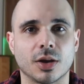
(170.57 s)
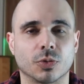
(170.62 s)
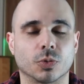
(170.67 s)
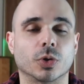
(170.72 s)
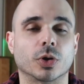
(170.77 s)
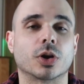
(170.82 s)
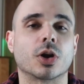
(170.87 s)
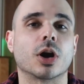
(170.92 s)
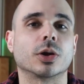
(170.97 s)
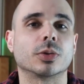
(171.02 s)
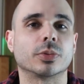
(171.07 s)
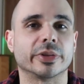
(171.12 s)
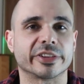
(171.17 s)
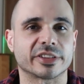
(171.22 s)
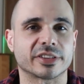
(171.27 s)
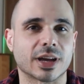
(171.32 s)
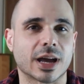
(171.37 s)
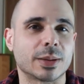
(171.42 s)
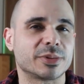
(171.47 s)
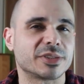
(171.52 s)

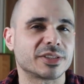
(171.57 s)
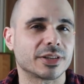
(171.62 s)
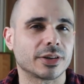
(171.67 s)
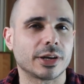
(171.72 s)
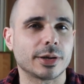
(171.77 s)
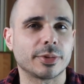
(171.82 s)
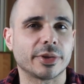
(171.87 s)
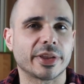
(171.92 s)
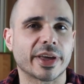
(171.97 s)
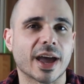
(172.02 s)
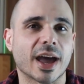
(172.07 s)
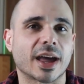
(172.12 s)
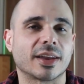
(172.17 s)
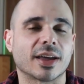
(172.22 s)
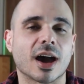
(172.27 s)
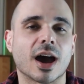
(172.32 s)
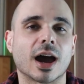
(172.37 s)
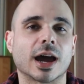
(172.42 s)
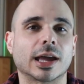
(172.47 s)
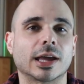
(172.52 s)
Regardless, I'm still able to add
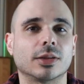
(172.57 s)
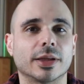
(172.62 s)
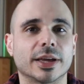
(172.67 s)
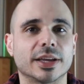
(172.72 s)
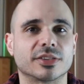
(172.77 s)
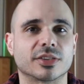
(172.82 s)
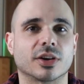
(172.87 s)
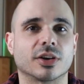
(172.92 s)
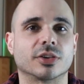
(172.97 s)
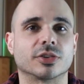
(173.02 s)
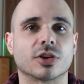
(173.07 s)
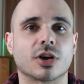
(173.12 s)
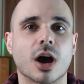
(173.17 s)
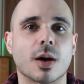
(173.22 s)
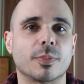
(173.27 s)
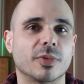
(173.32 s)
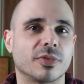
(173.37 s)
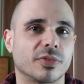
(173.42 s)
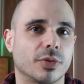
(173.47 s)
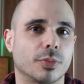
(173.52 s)
highlights on
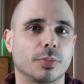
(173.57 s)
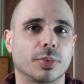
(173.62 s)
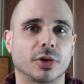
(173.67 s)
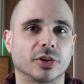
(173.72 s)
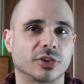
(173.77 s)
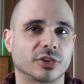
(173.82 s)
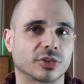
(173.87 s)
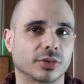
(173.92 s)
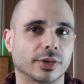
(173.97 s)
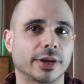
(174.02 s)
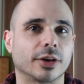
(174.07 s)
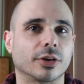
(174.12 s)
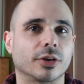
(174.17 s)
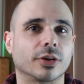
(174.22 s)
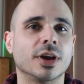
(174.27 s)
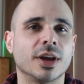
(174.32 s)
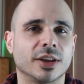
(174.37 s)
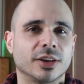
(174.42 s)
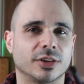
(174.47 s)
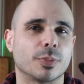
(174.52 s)
top of the burnished
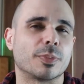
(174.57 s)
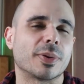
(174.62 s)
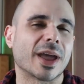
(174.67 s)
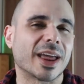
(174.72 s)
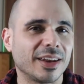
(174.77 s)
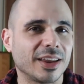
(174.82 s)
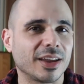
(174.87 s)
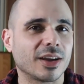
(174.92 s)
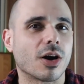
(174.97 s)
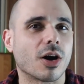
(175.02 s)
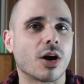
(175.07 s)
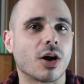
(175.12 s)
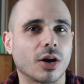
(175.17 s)
layer, depending